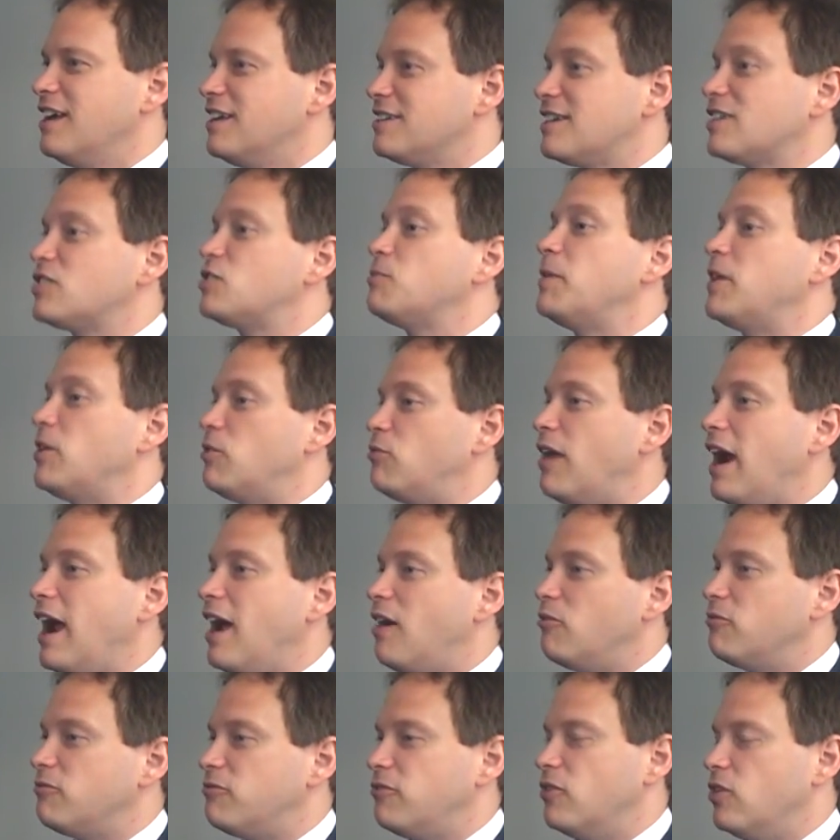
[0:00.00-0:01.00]
It's actually been
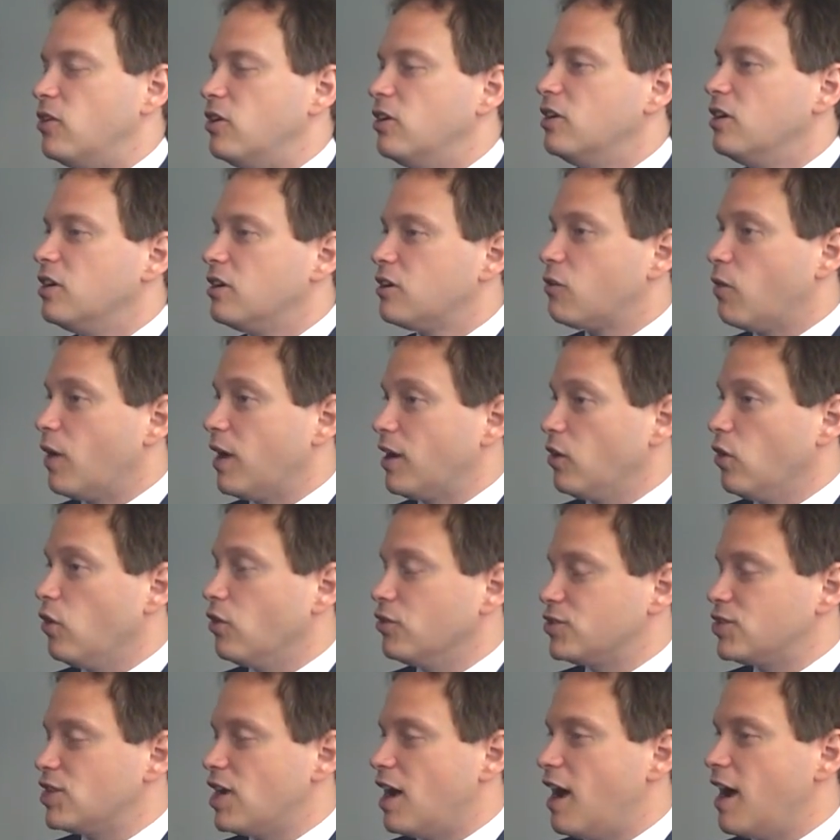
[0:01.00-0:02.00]
around for quite a
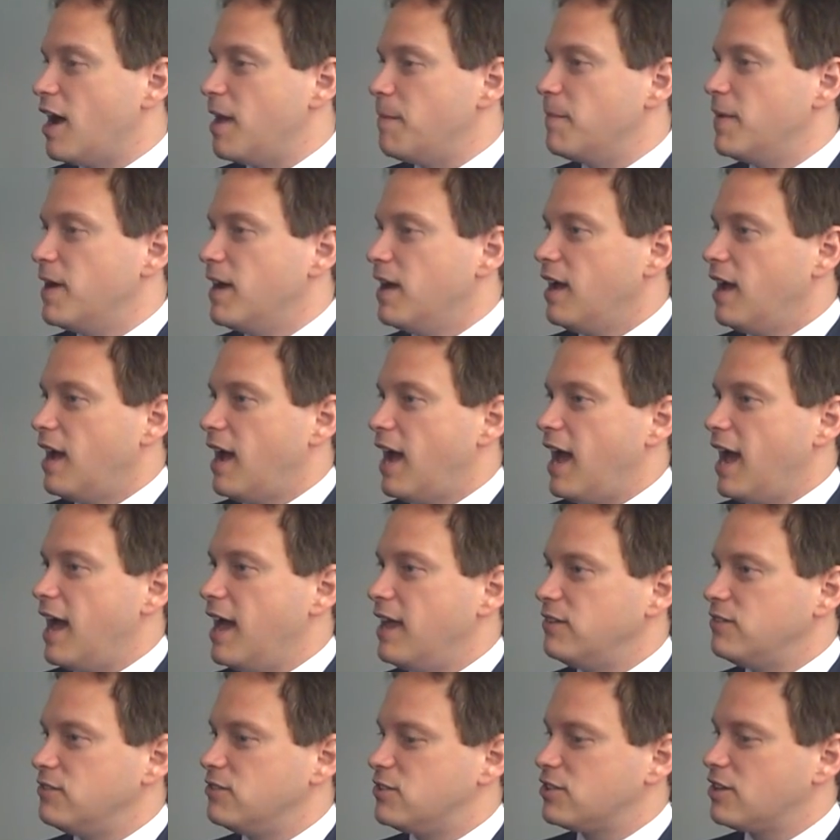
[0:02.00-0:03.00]
long time,
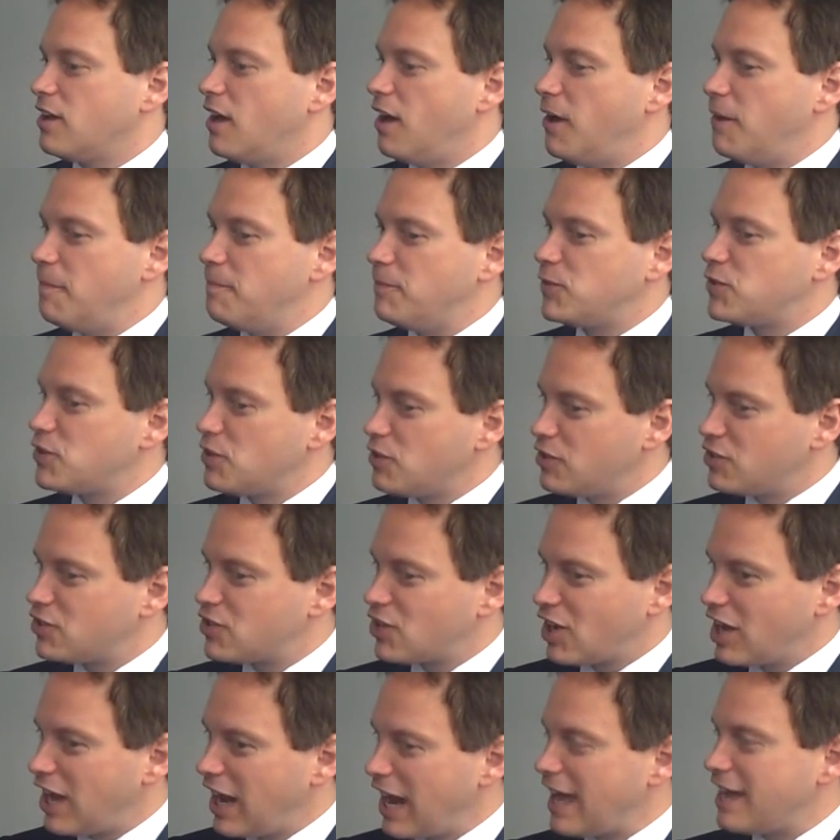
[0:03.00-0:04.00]
and so
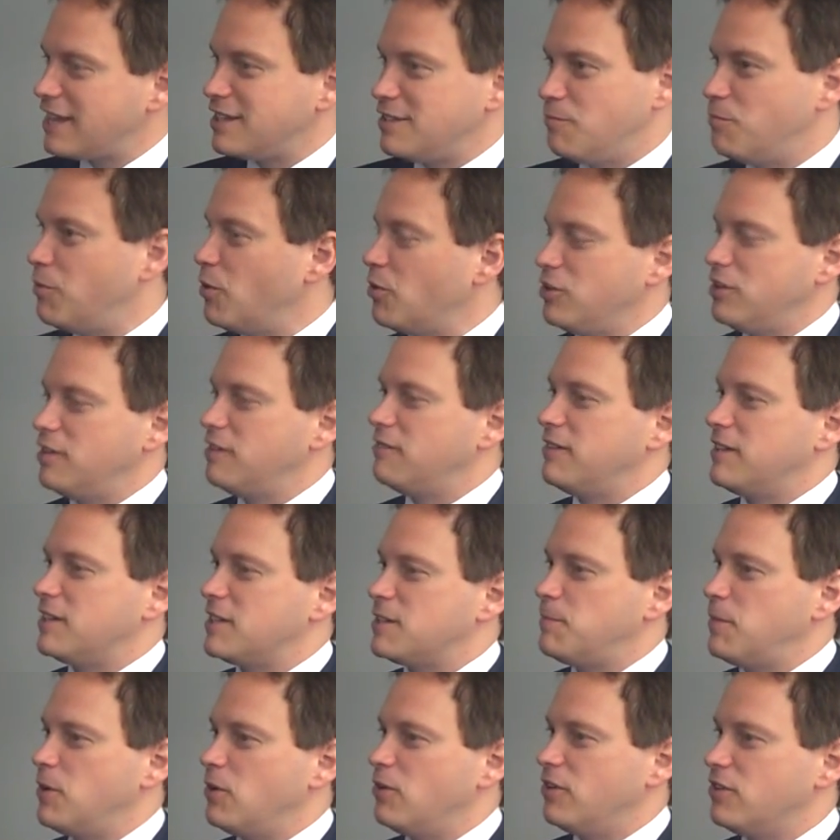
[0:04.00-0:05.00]
there's a collective body of
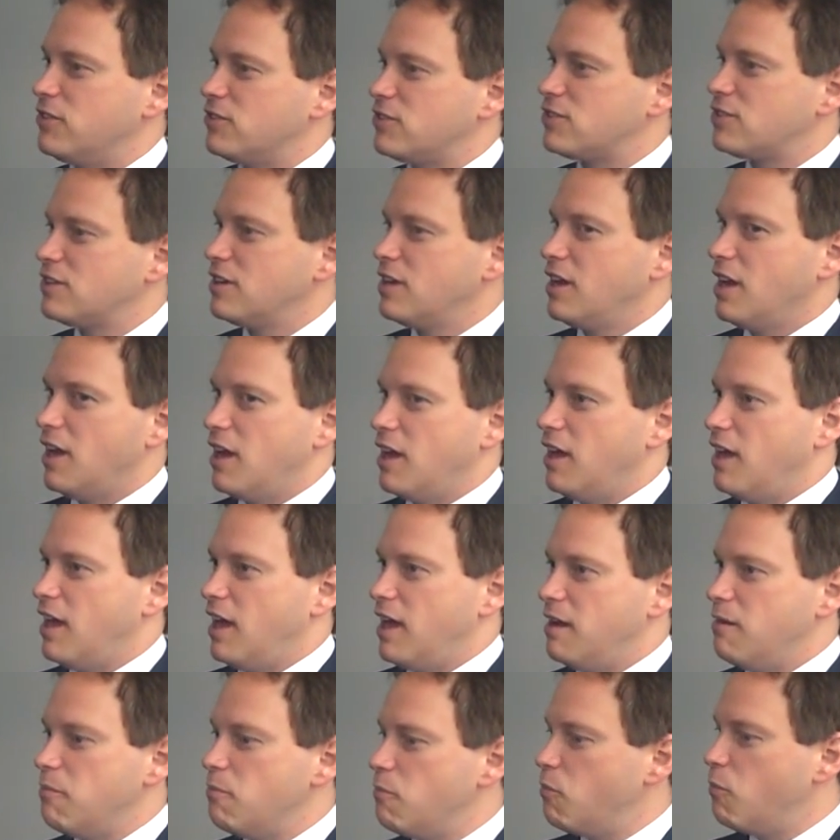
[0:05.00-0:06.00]
experience.
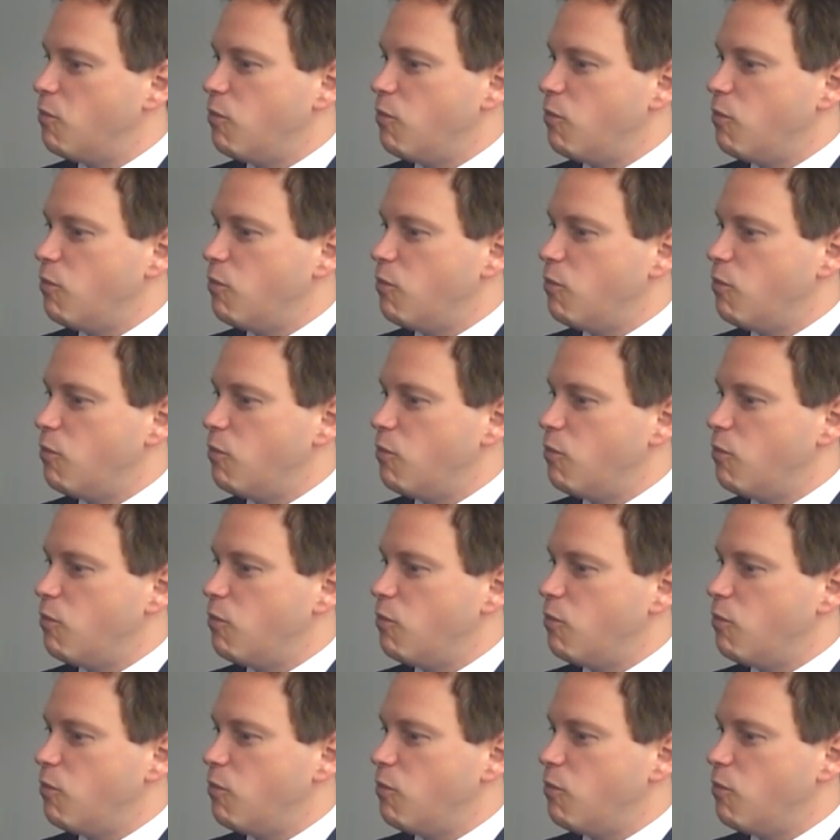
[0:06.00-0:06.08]
And